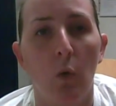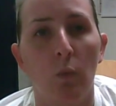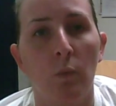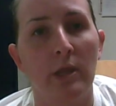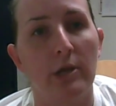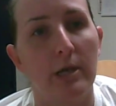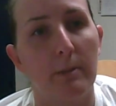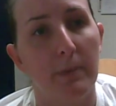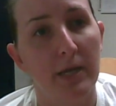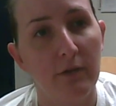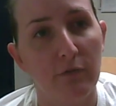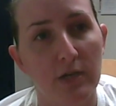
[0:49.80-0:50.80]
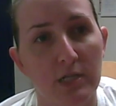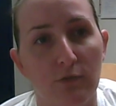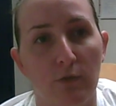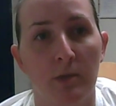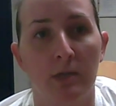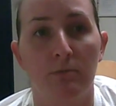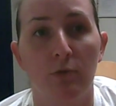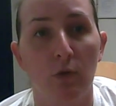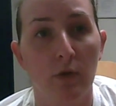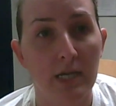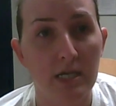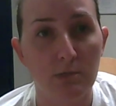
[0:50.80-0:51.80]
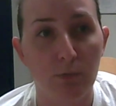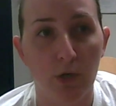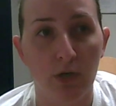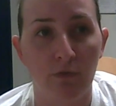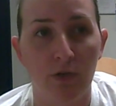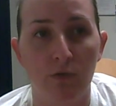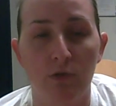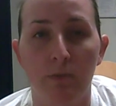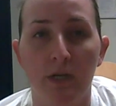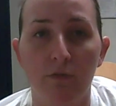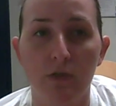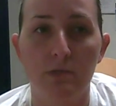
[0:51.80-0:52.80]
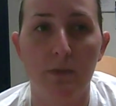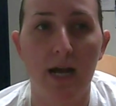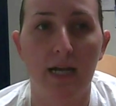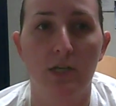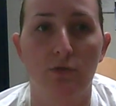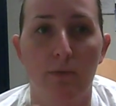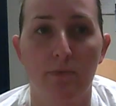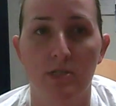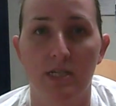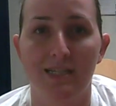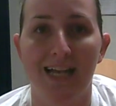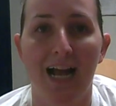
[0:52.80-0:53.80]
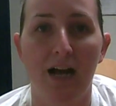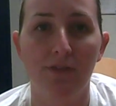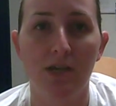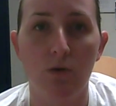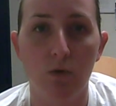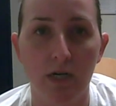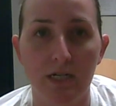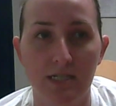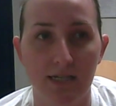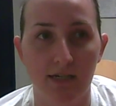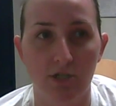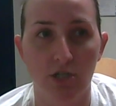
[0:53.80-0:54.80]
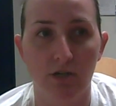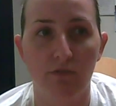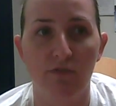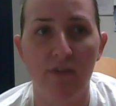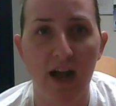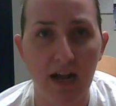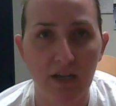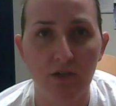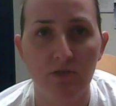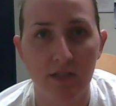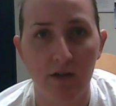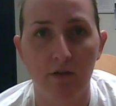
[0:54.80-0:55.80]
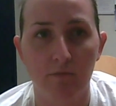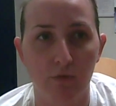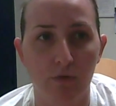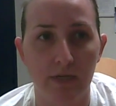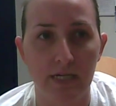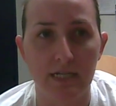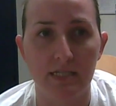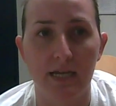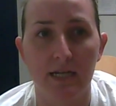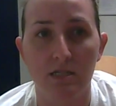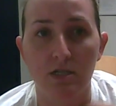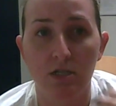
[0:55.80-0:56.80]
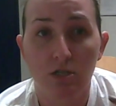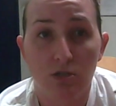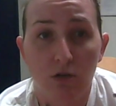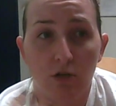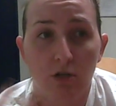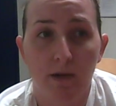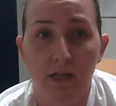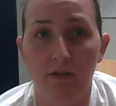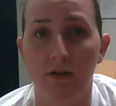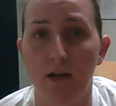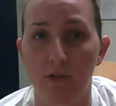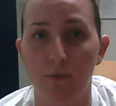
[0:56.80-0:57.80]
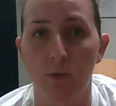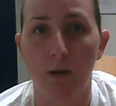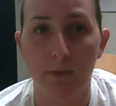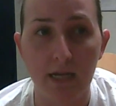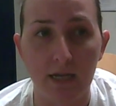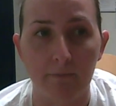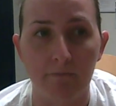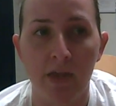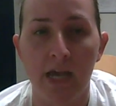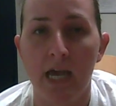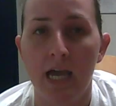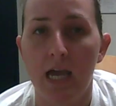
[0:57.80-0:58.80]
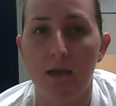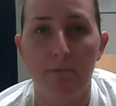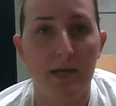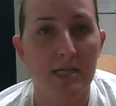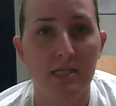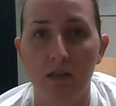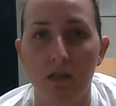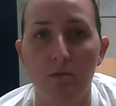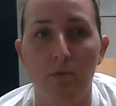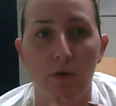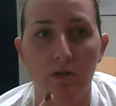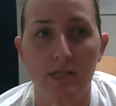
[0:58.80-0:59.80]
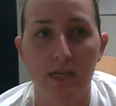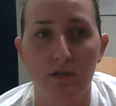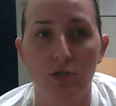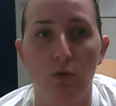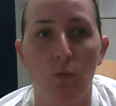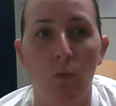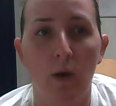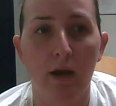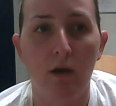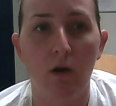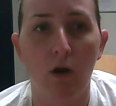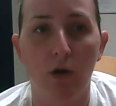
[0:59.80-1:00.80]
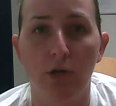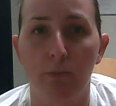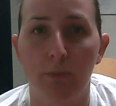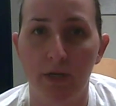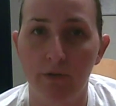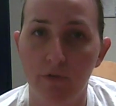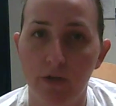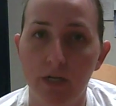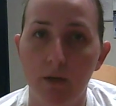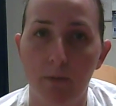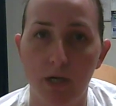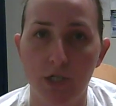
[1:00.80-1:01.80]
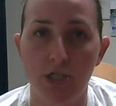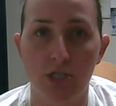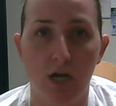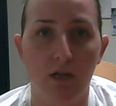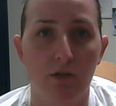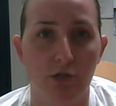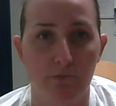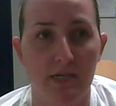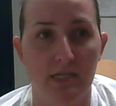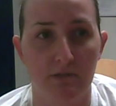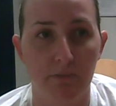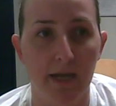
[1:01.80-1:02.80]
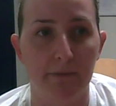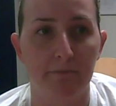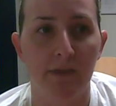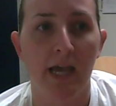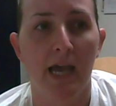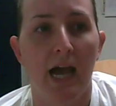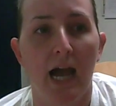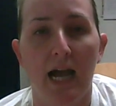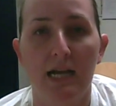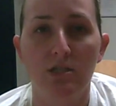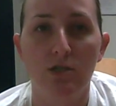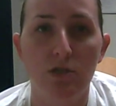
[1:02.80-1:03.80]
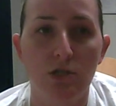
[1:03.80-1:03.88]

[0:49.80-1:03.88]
When we look at benefits from an employee's point of view, the benefits package represents how the organization values their employees and is concerned about their health and well-being. It basically boils down to where are your benefit budget dollars best spent. As to